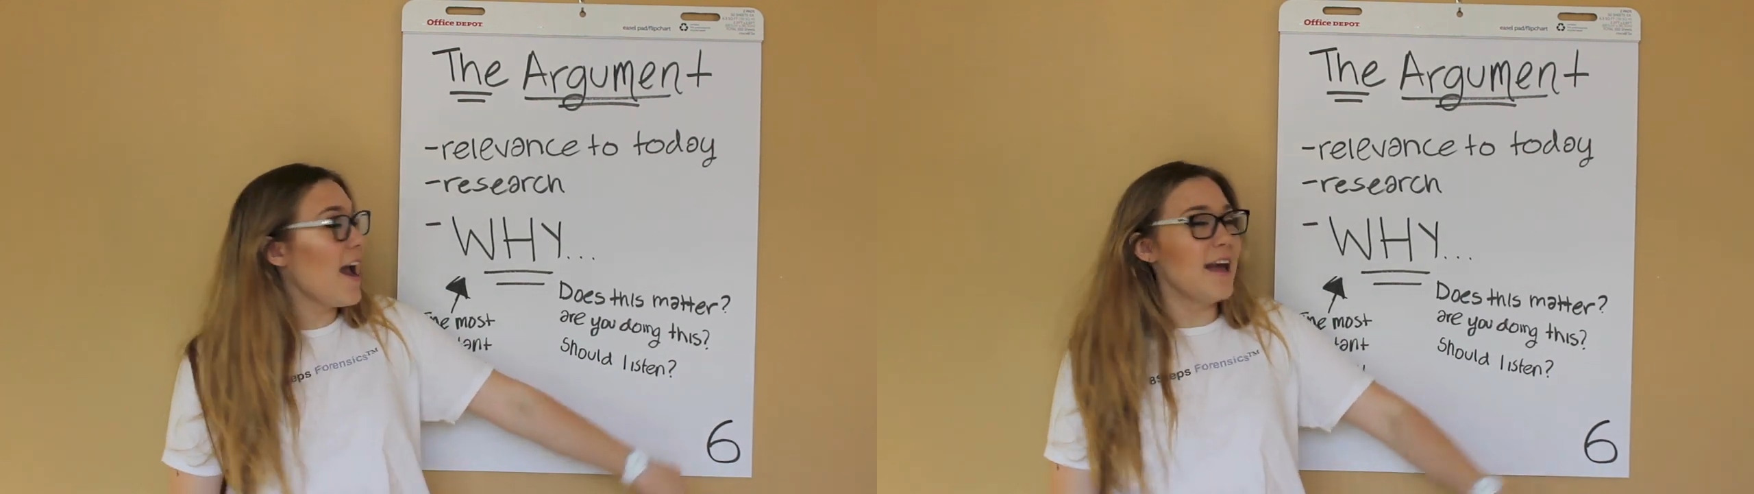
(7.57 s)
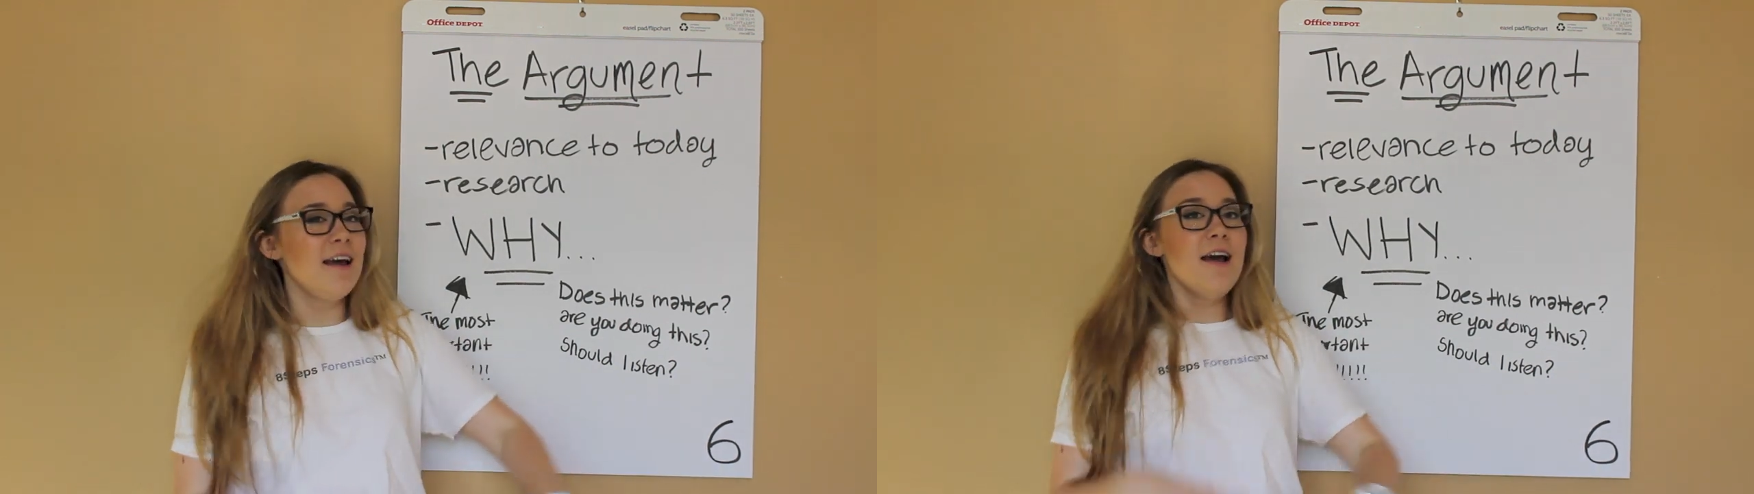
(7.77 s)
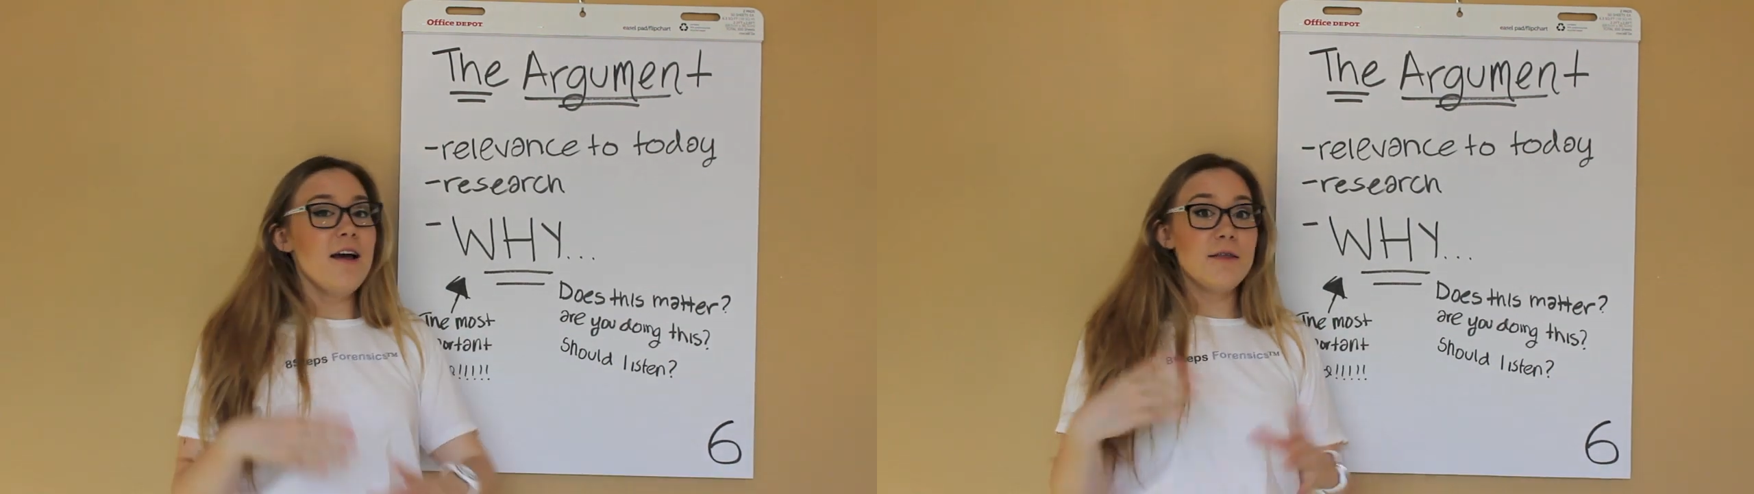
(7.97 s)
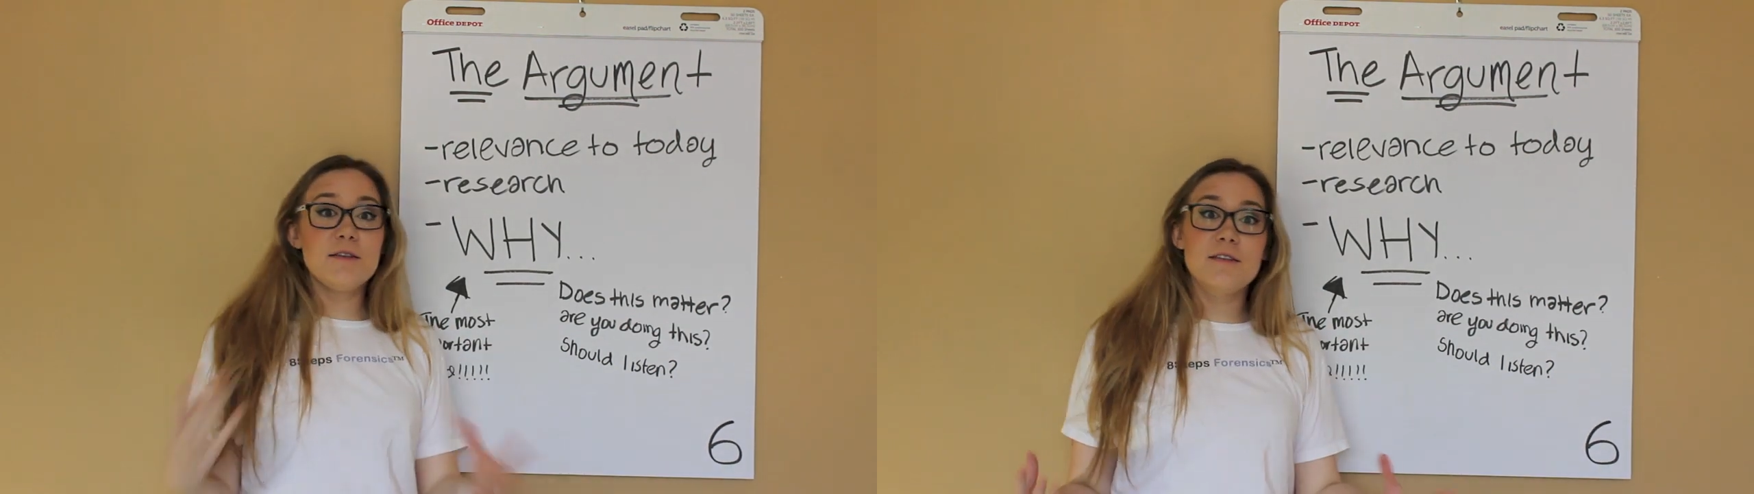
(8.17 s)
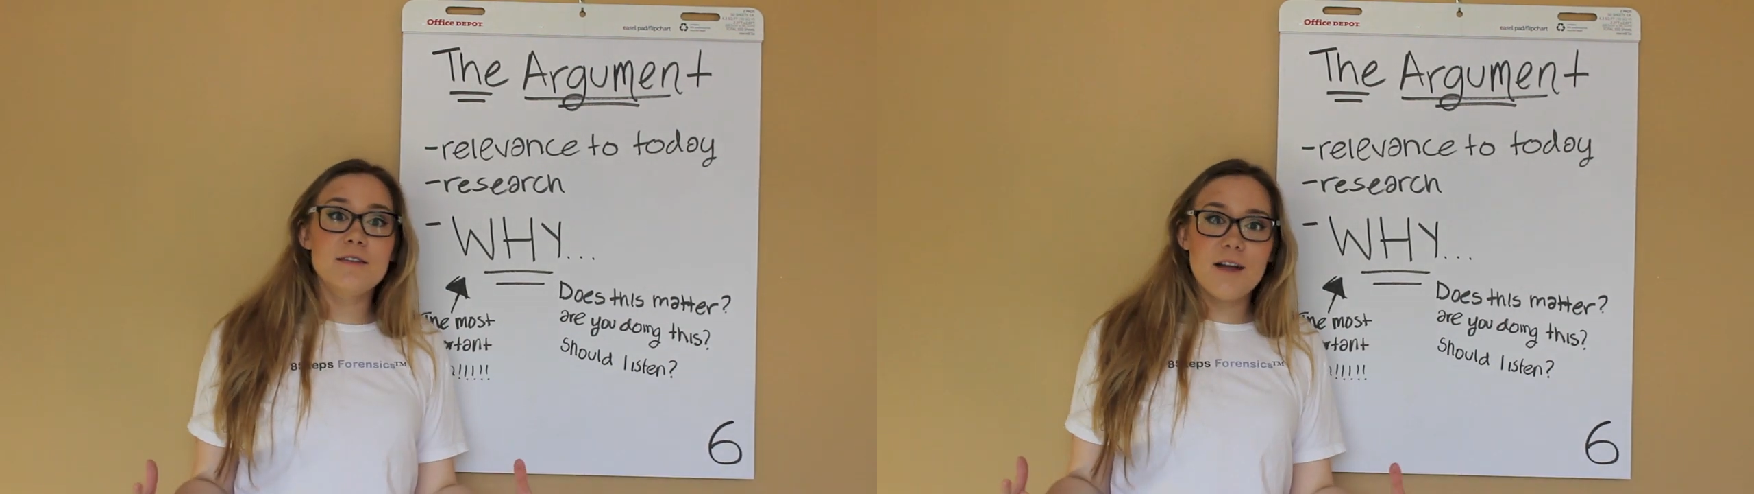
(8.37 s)
and this
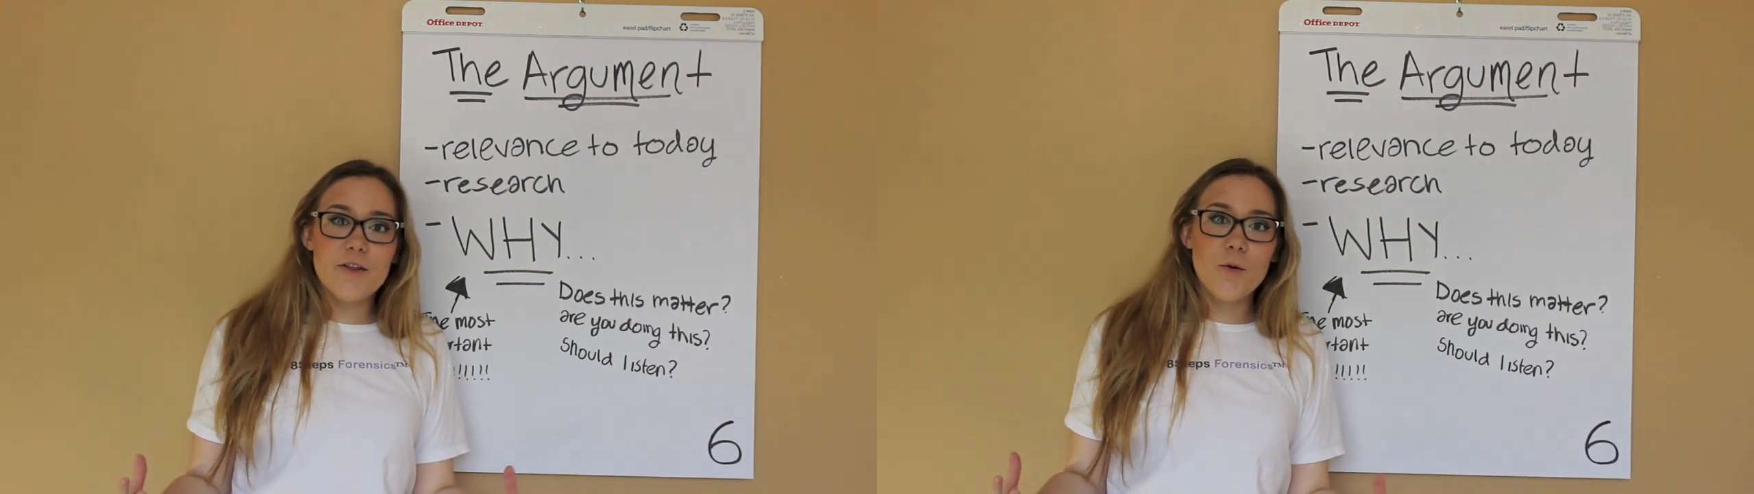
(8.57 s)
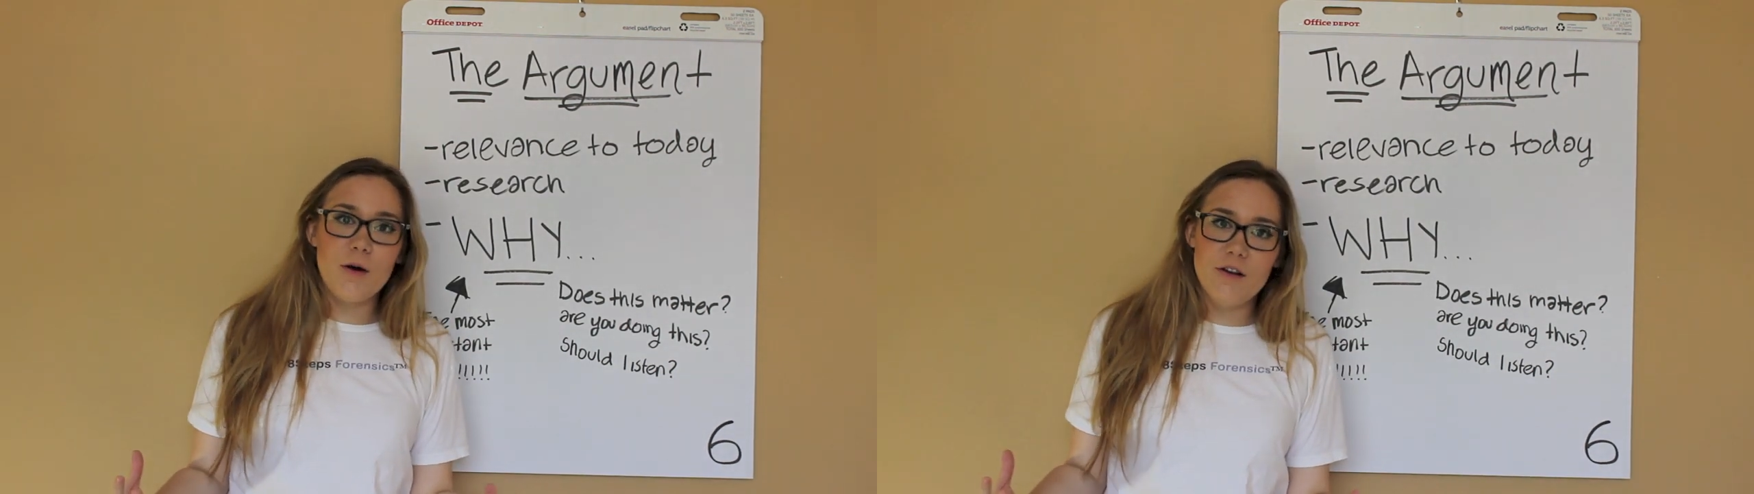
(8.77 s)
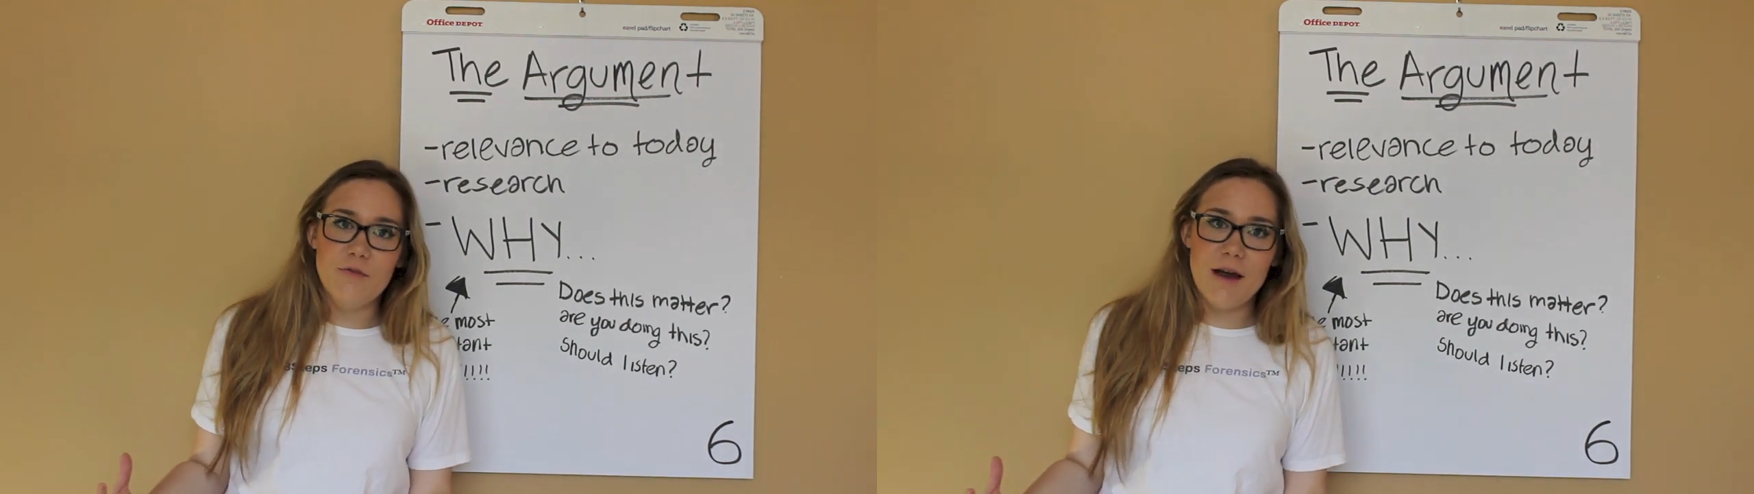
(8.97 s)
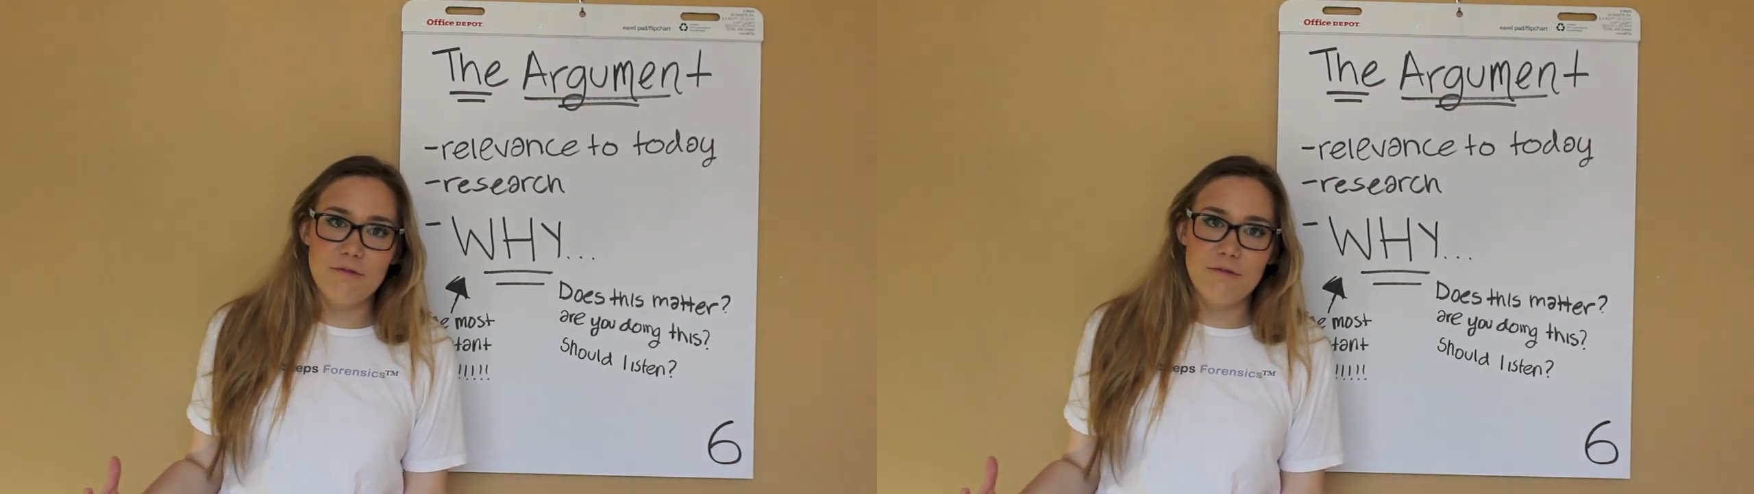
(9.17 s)
is another one of my